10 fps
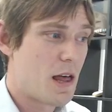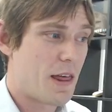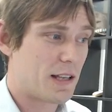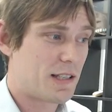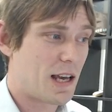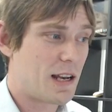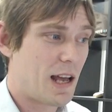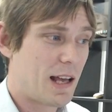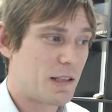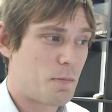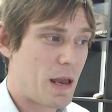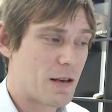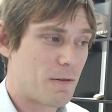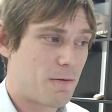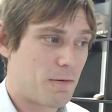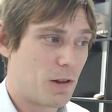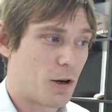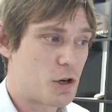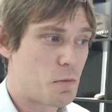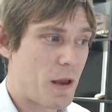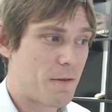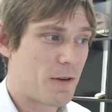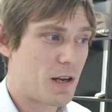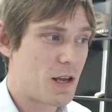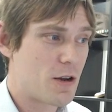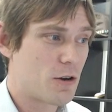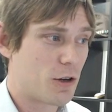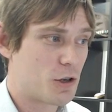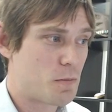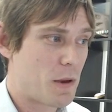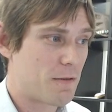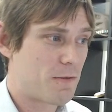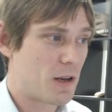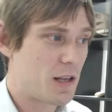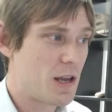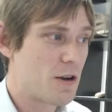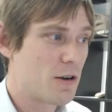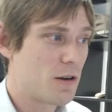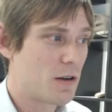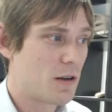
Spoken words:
That said, it has large paint fade here, large paint fade here,